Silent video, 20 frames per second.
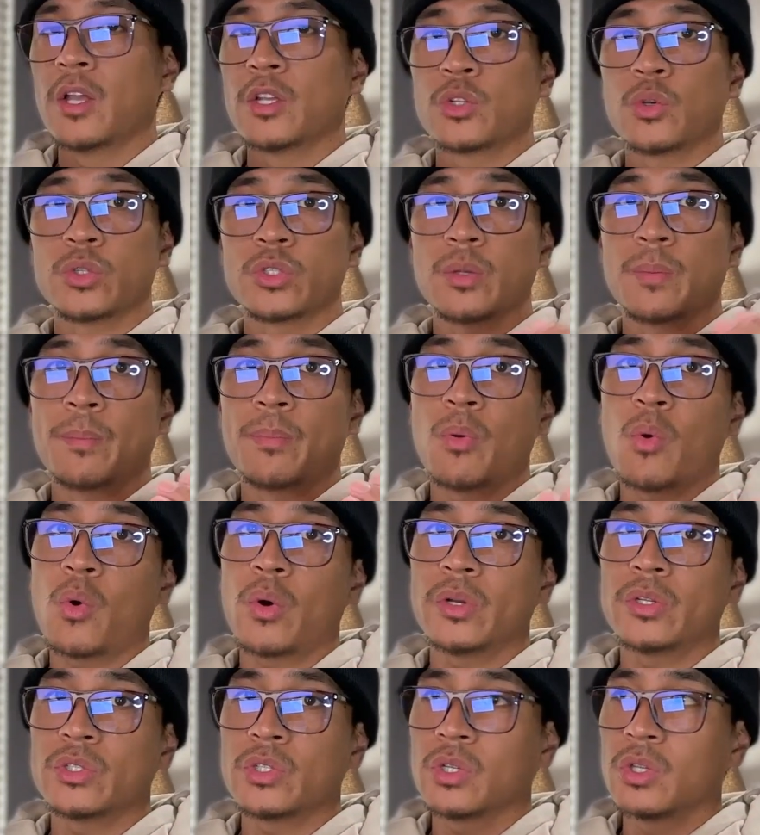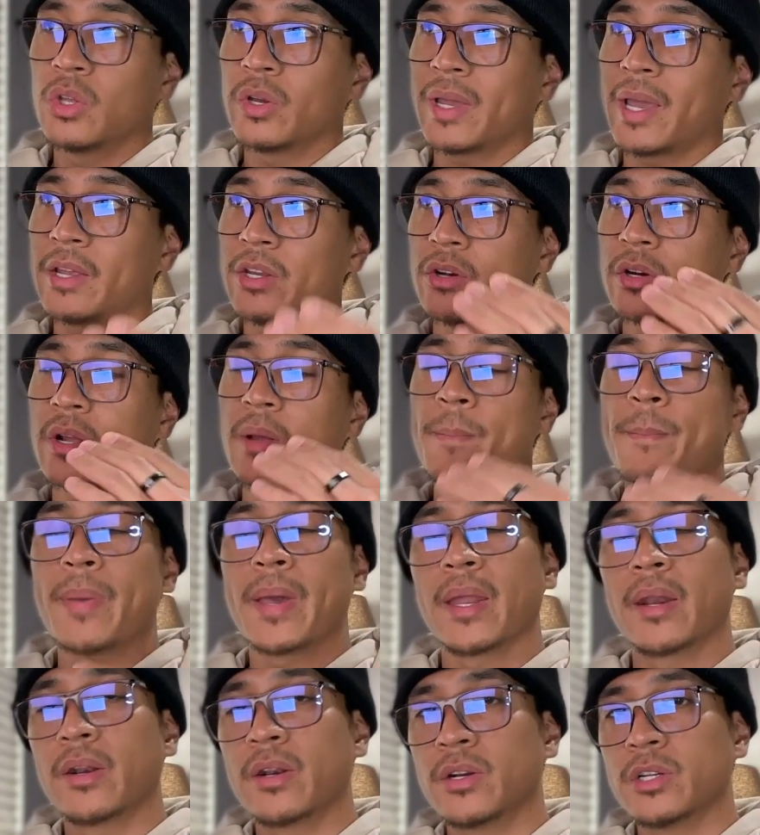So it's important to look at your
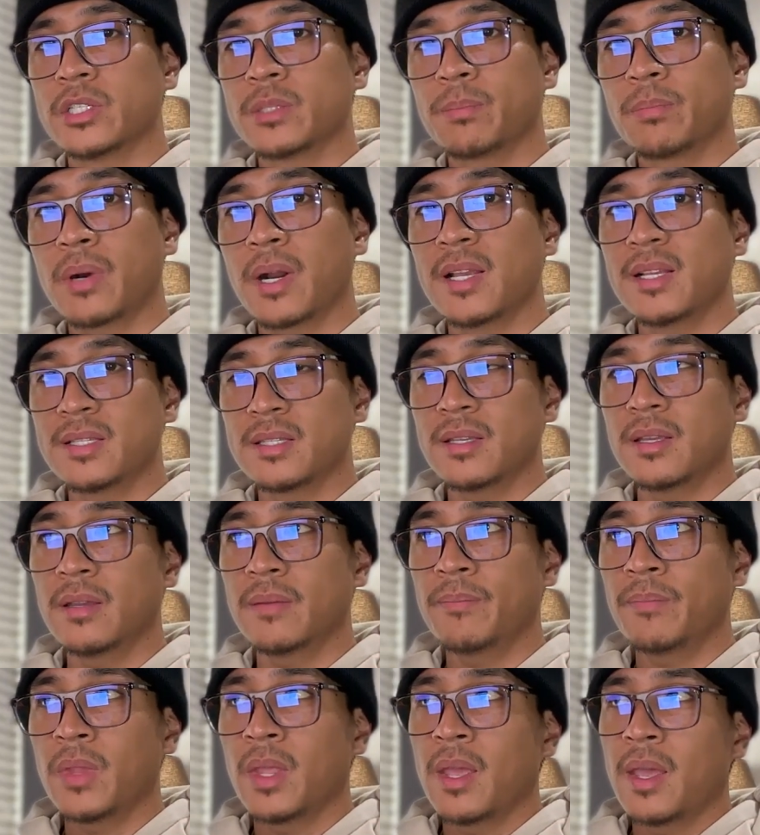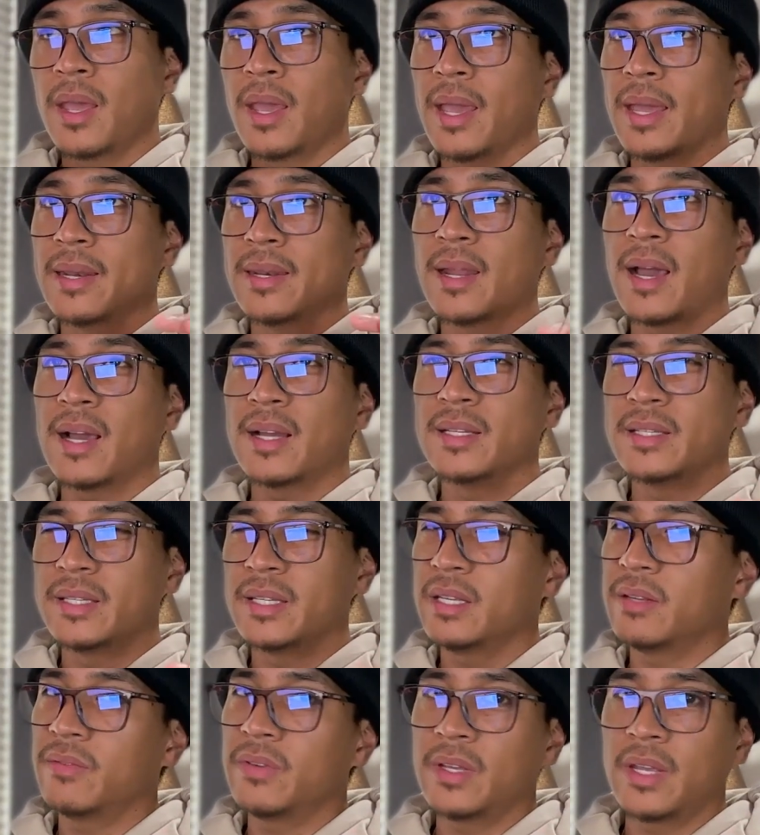competitors' pricing and not
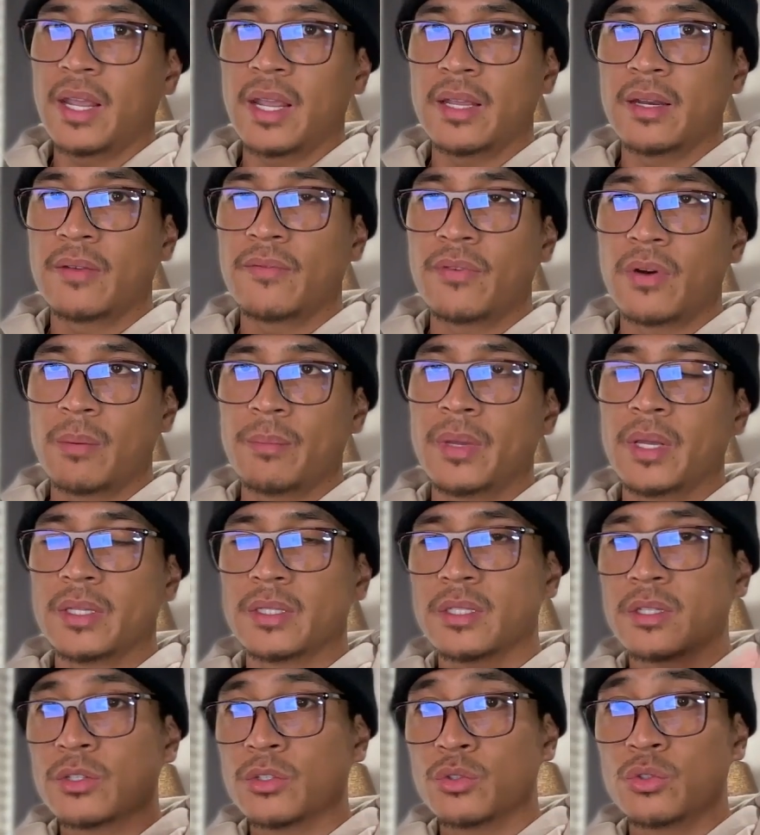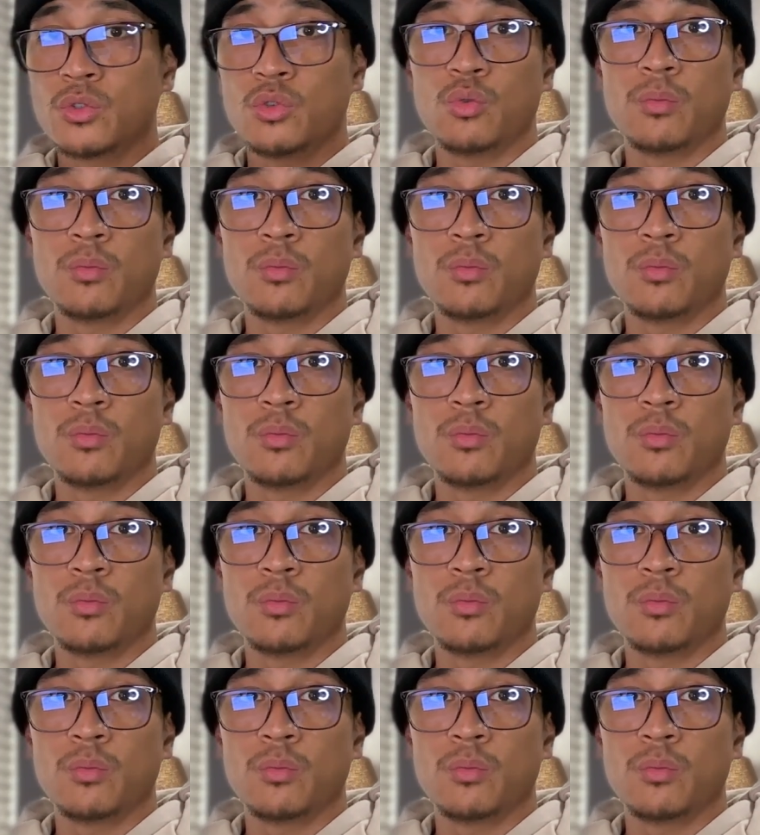deviate from it too